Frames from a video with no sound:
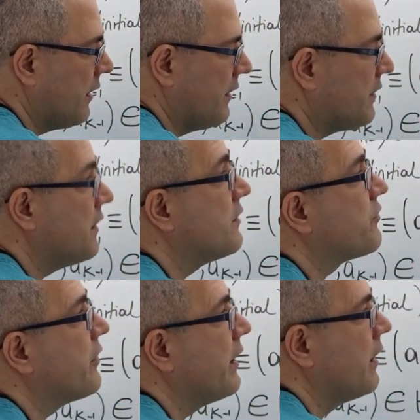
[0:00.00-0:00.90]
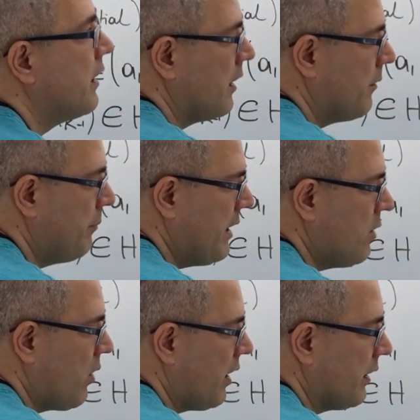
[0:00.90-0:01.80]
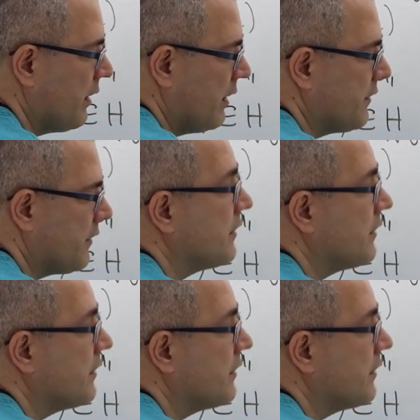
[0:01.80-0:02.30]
is history. BY is